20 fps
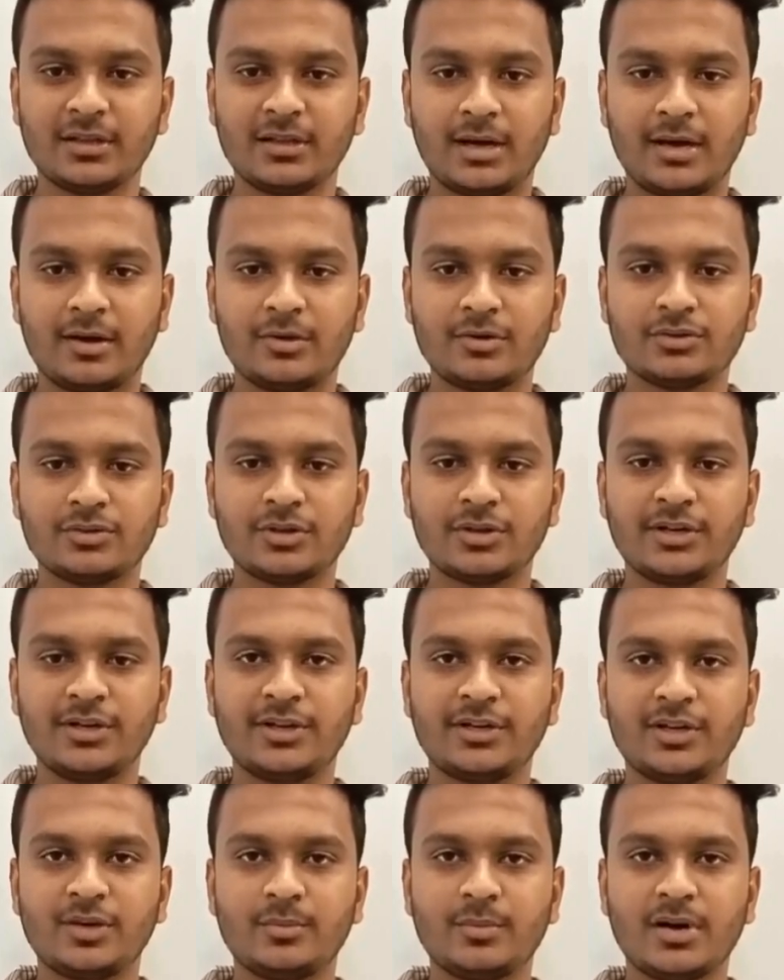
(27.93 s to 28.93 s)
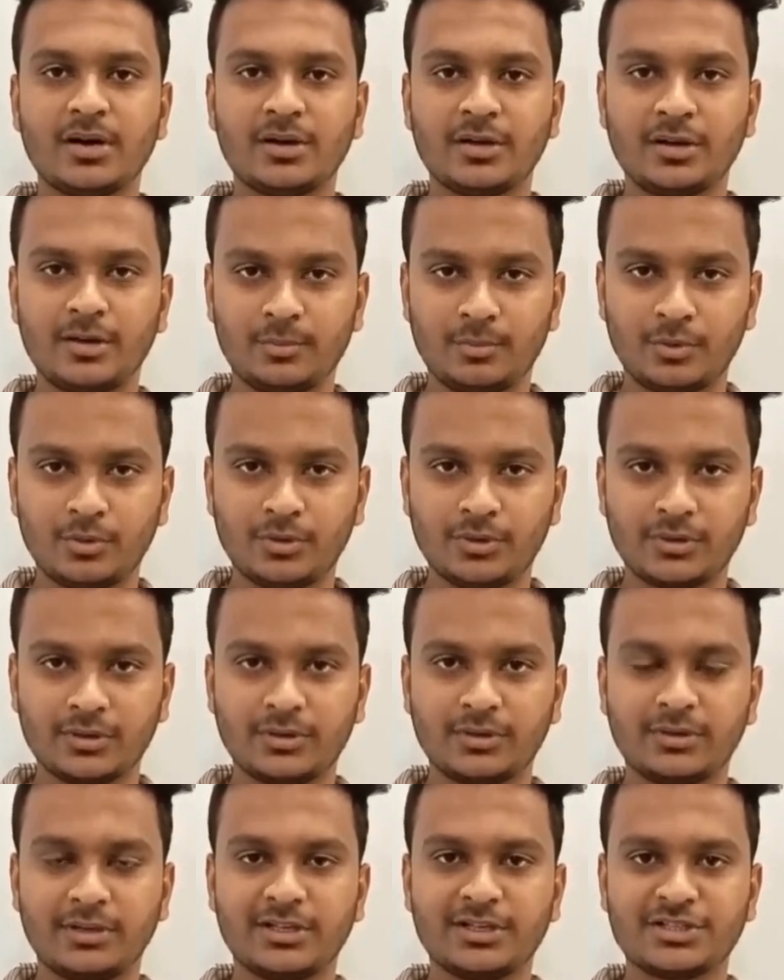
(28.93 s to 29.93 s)
I also created bug report,
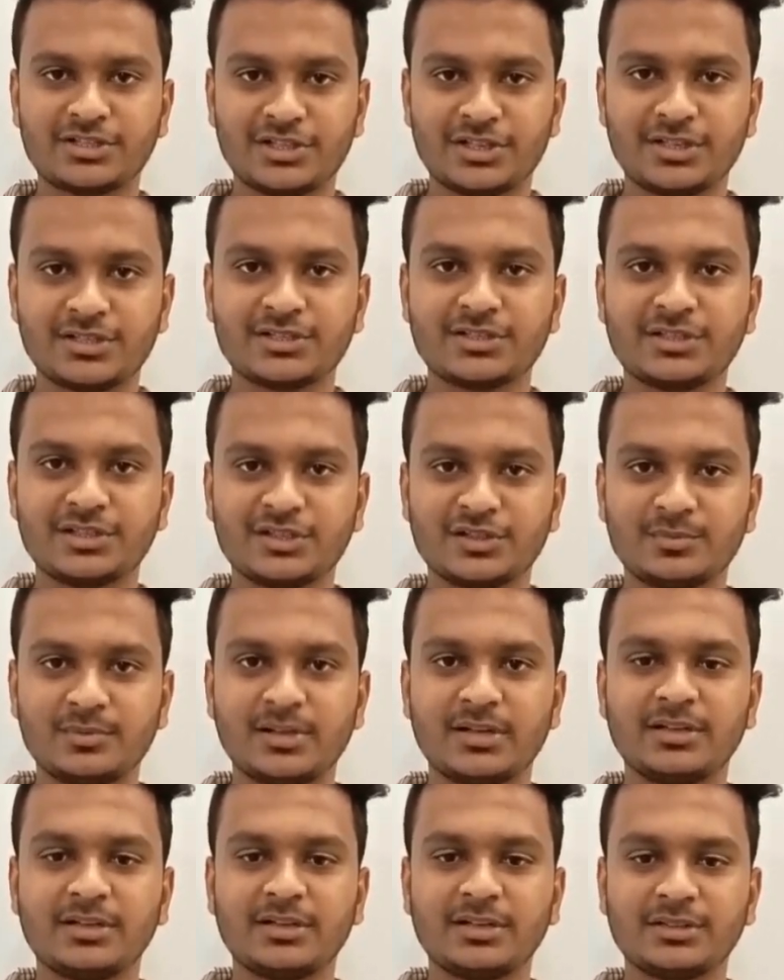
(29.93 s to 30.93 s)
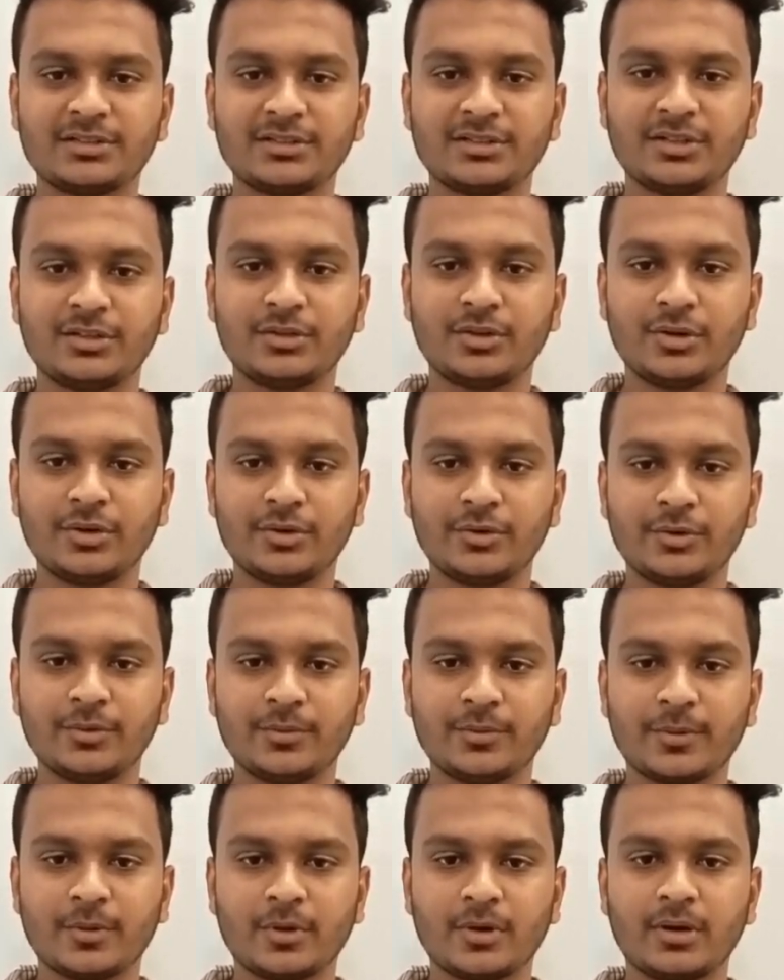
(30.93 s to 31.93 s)
test case, test plan, test scenario,
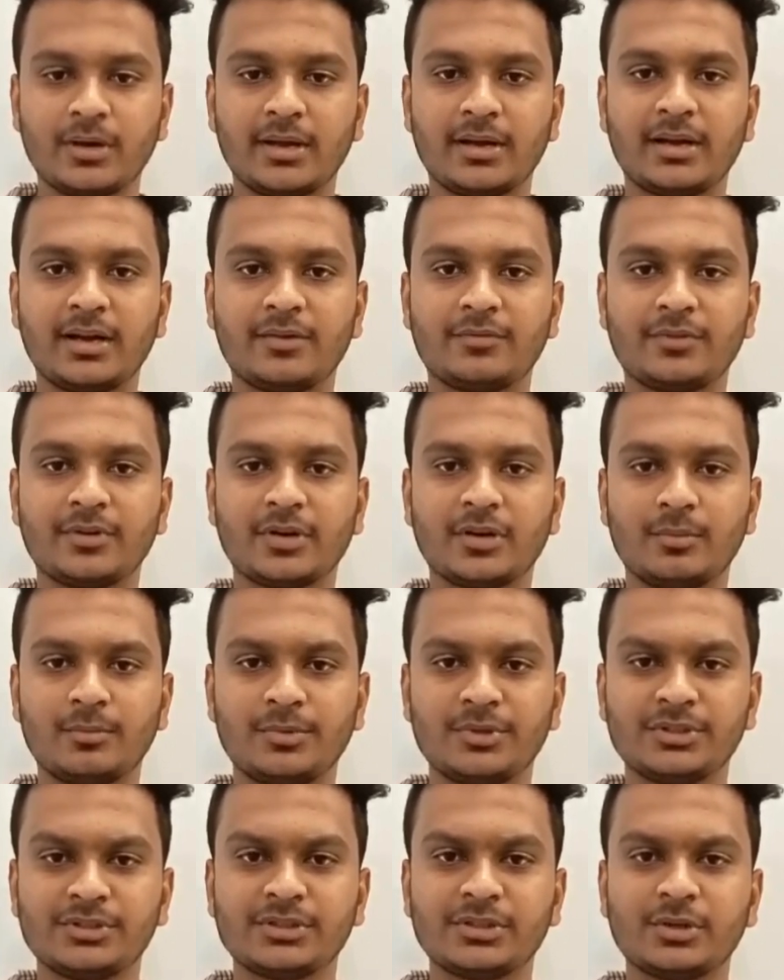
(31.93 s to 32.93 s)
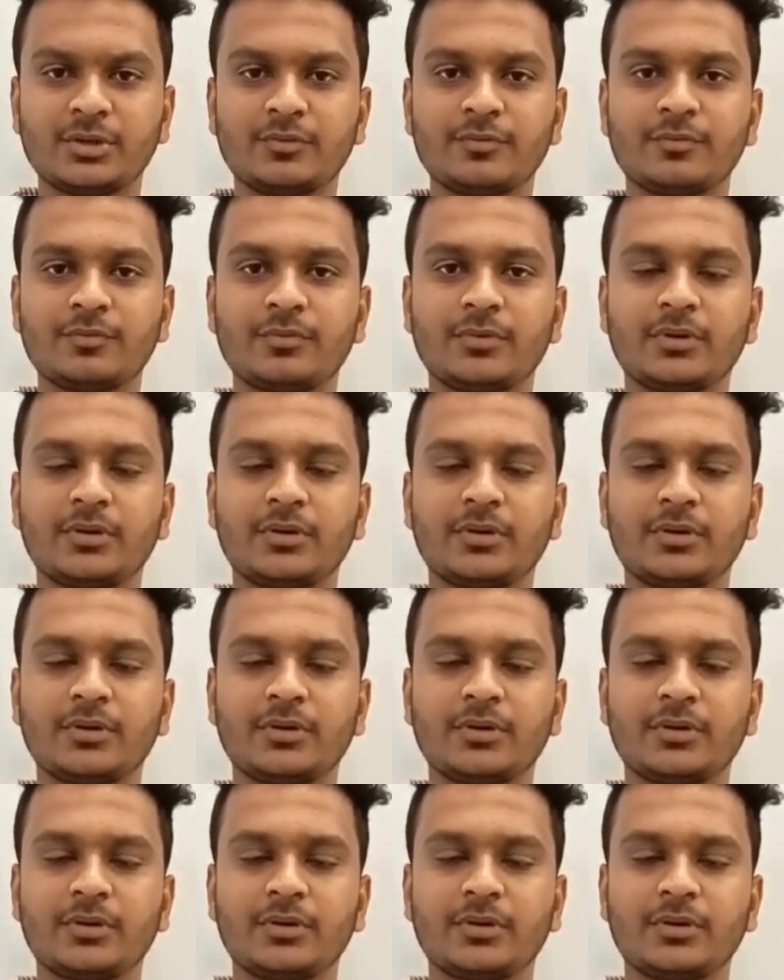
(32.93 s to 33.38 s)
and after completion of